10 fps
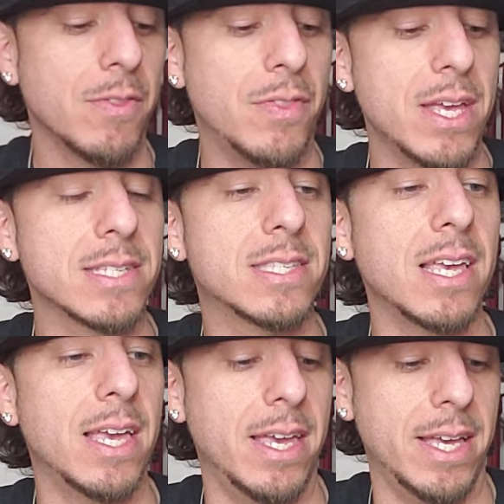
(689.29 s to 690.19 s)
This
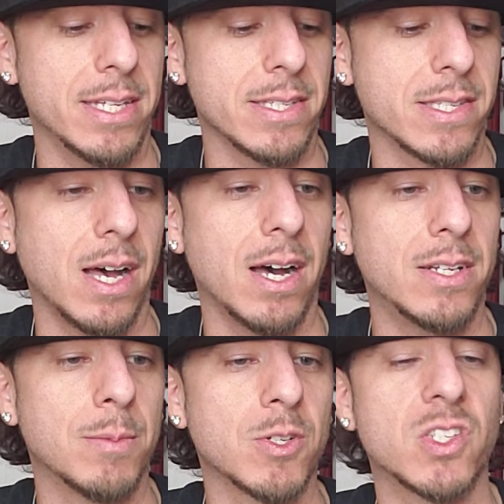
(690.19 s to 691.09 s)
is uh,
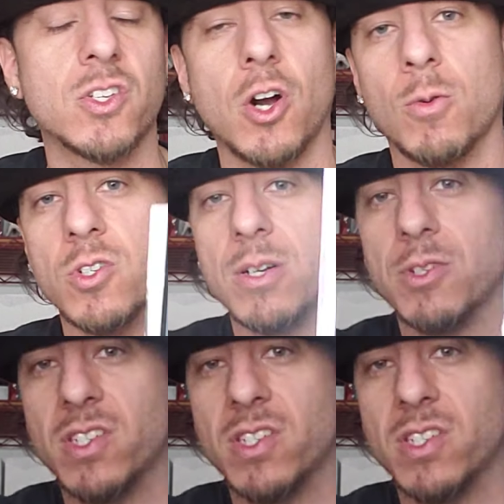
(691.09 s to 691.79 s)
number Star Wars number